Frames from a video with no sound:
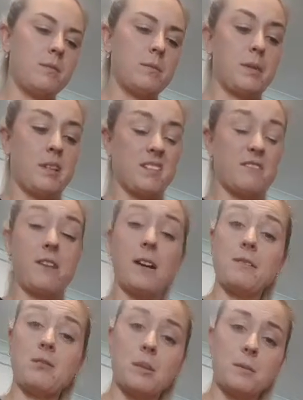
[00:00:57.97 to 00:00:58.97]
probably like
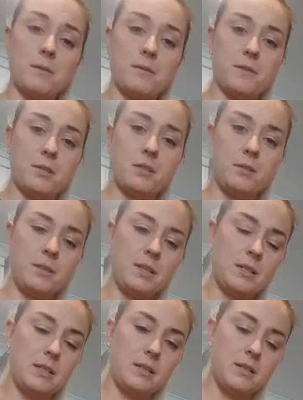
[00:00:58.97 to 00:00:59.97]
5 drops of fish
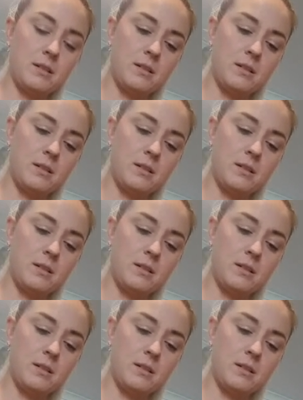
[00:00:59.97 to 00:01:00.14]
sauce.